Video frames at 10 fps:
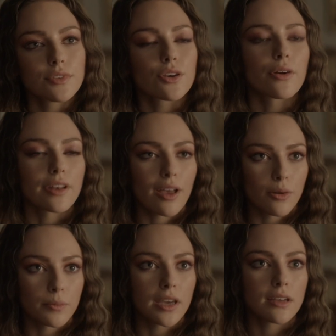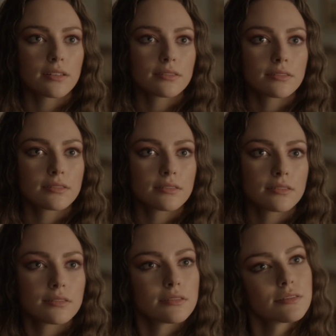You're going to help me.
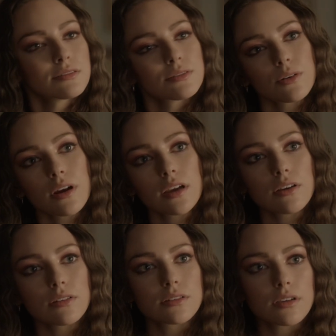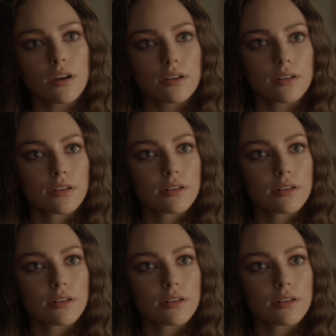Or I kill the skirt.